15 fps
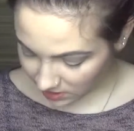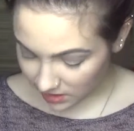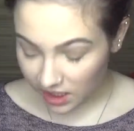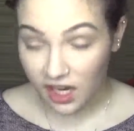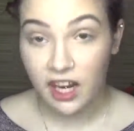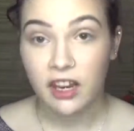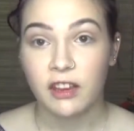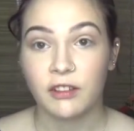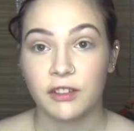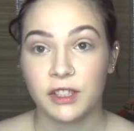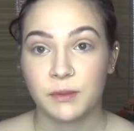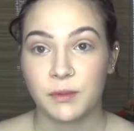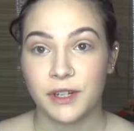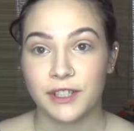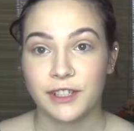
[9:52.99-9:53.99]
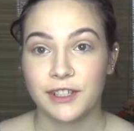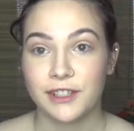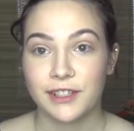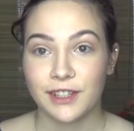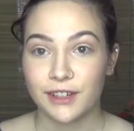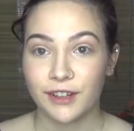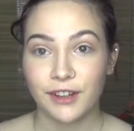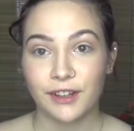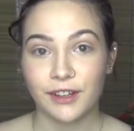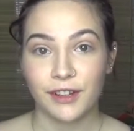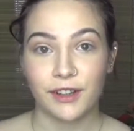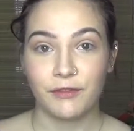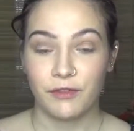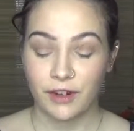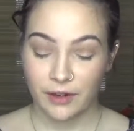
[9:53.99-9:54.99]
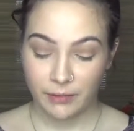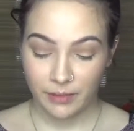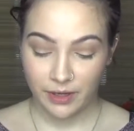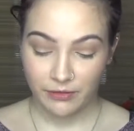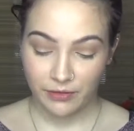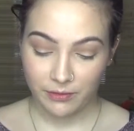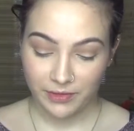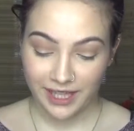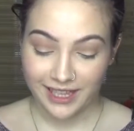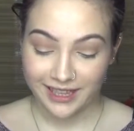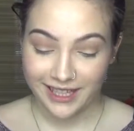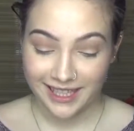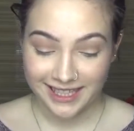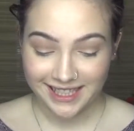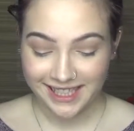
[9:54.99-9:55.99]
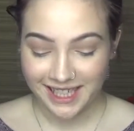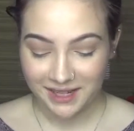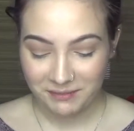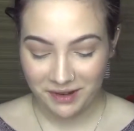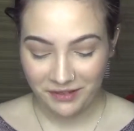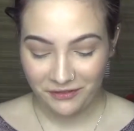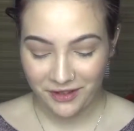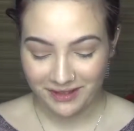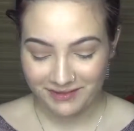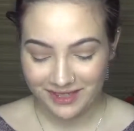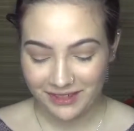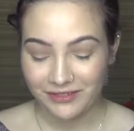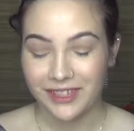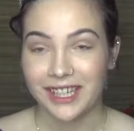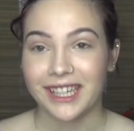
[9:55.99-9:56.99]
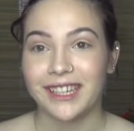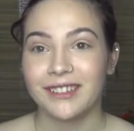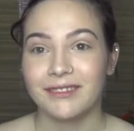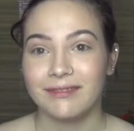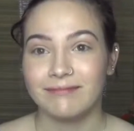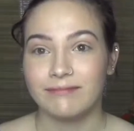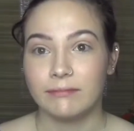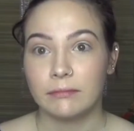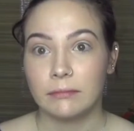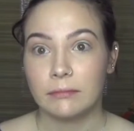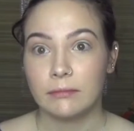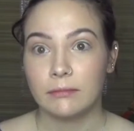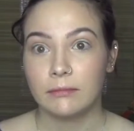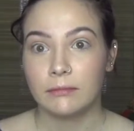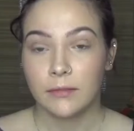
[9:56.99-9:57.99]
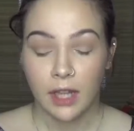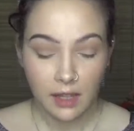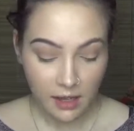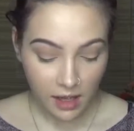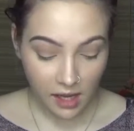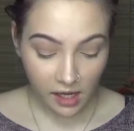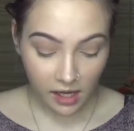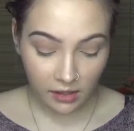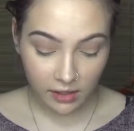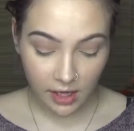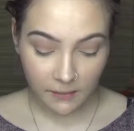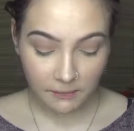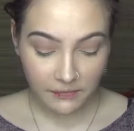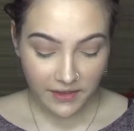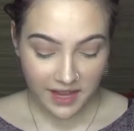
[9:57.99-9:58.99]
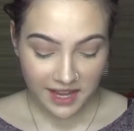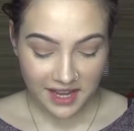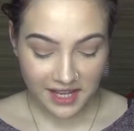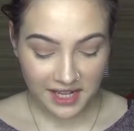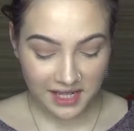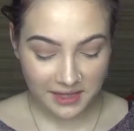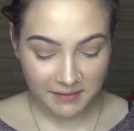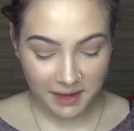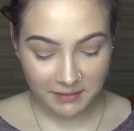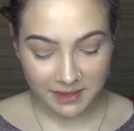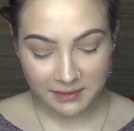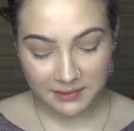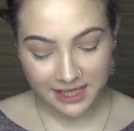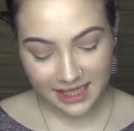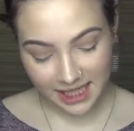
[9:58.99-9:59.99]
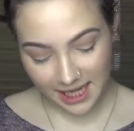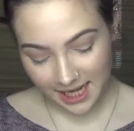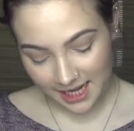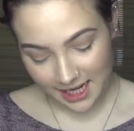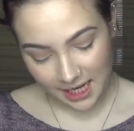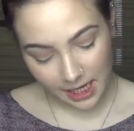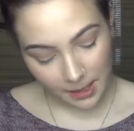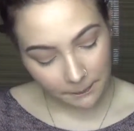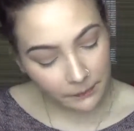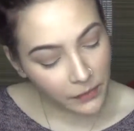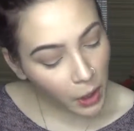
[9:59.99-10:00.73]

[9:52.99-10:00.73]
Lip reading: taking all these brushes that are already in front of me from like last time I filmed a video. Okay, I'm going to be taking